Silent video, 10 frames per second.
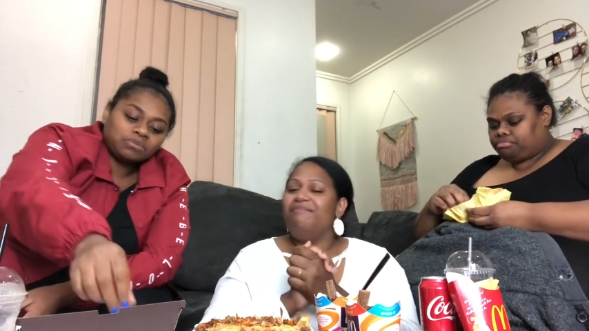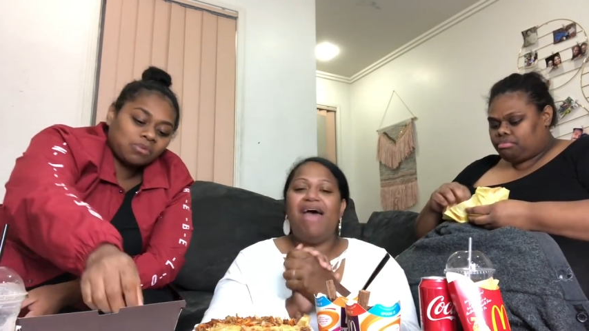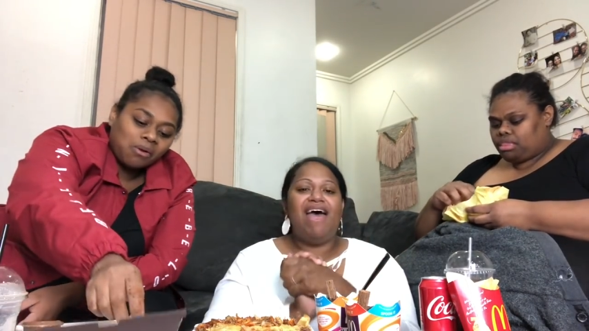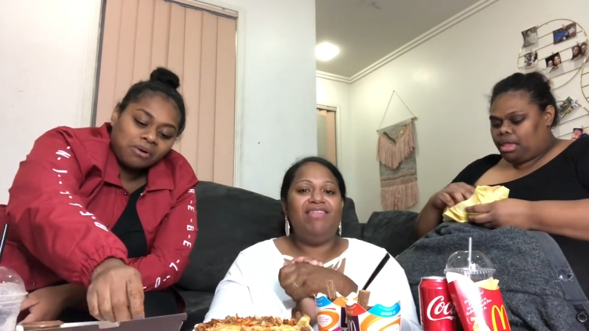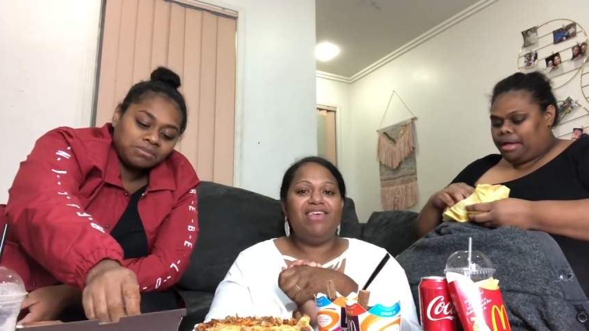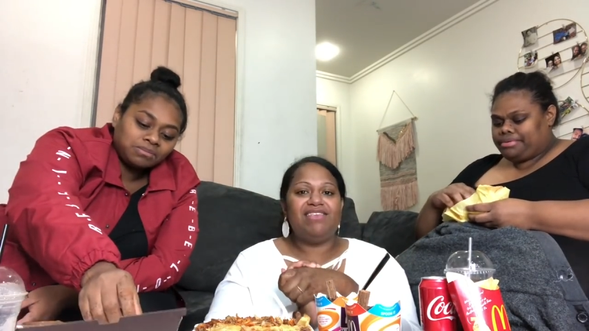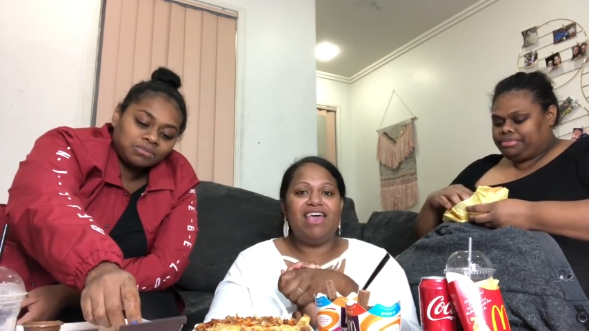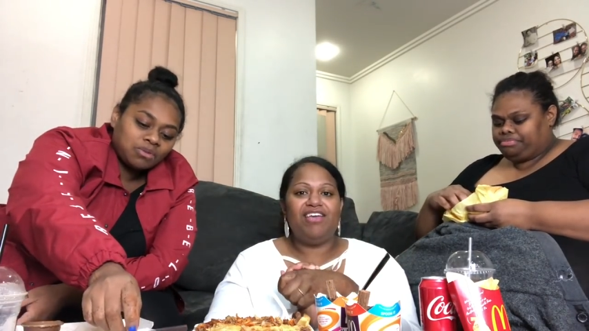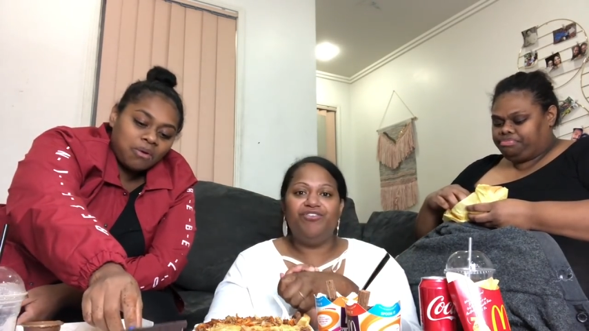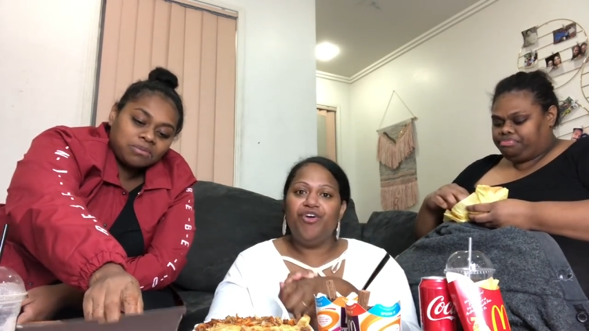Speaker 1: man, there's
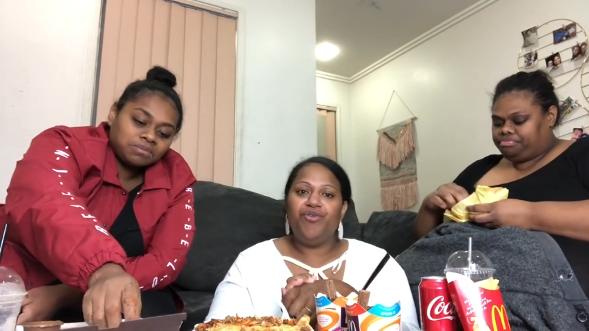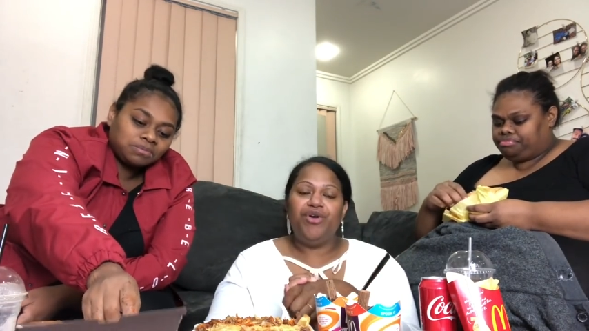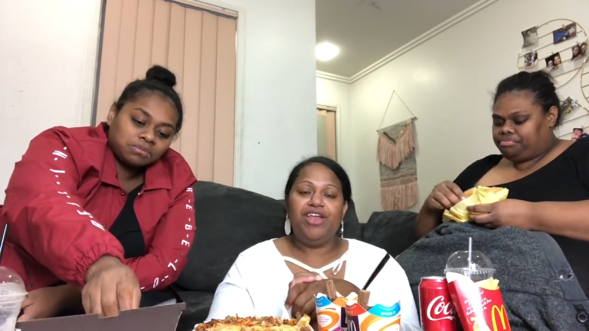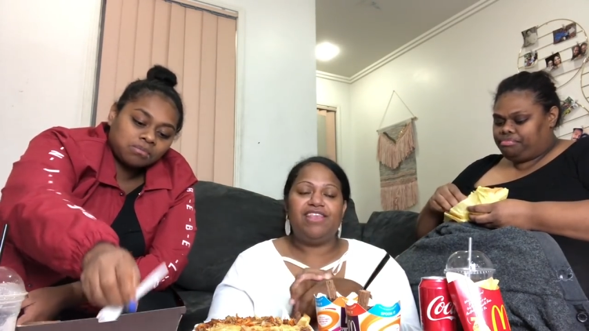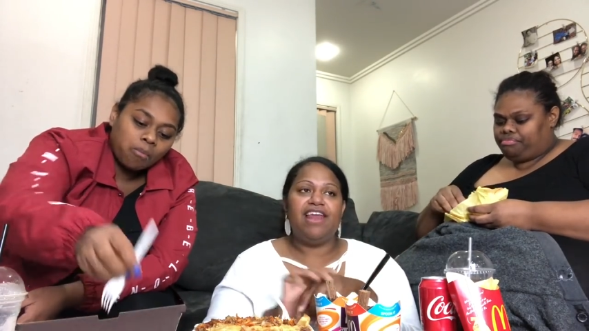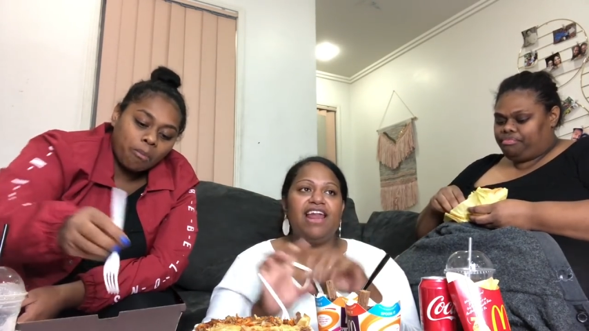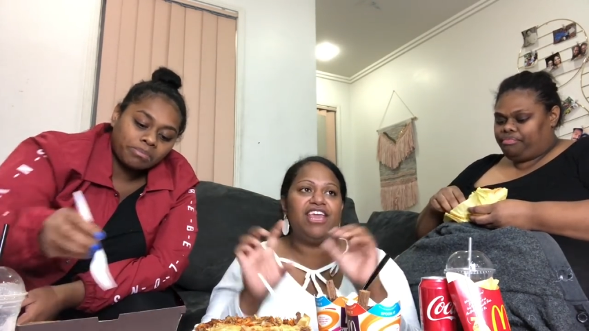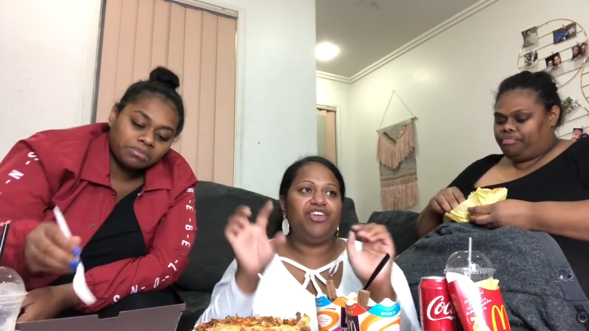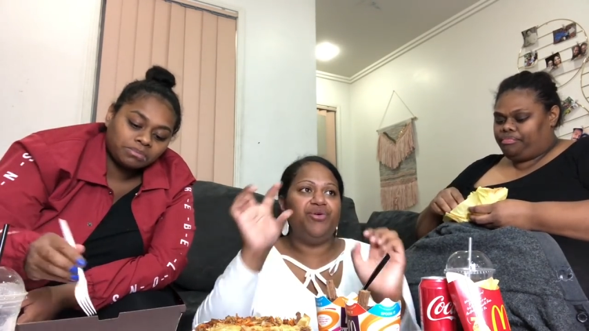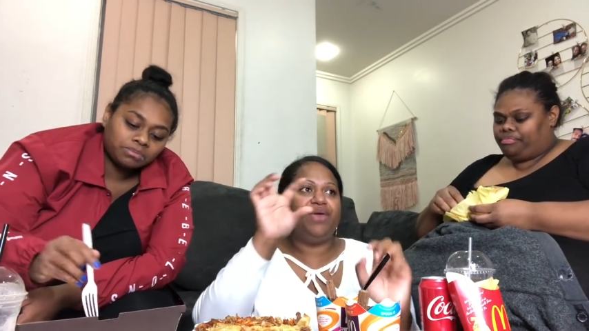like no words. And
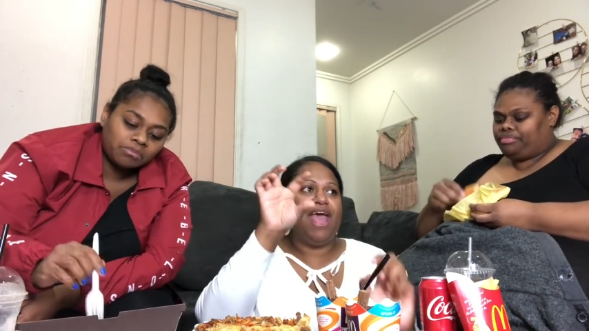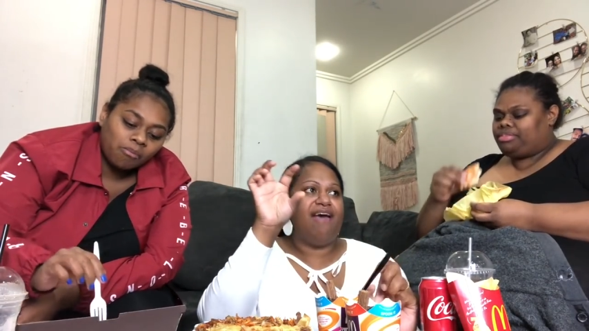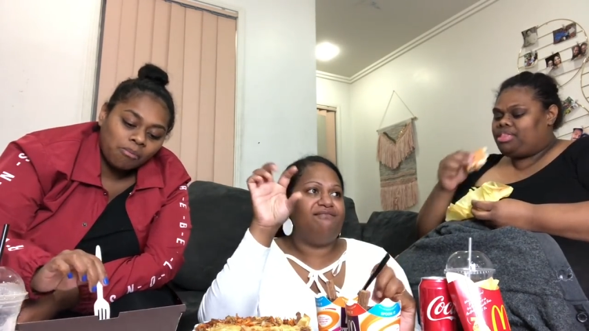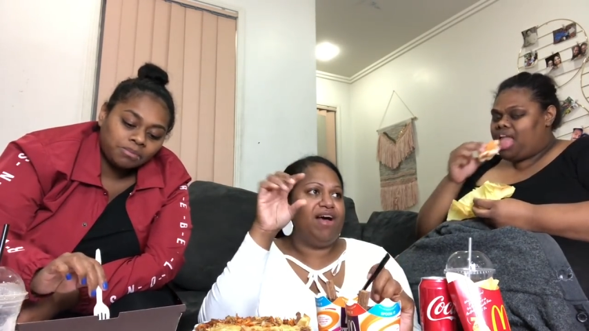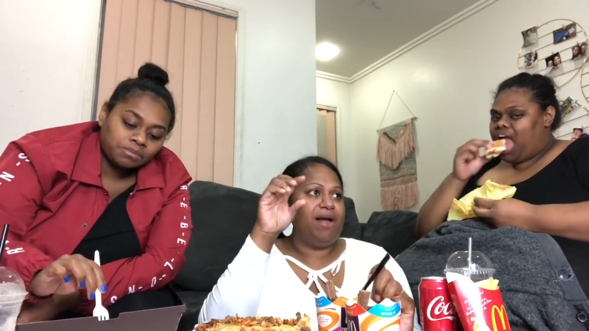like, you know, we have,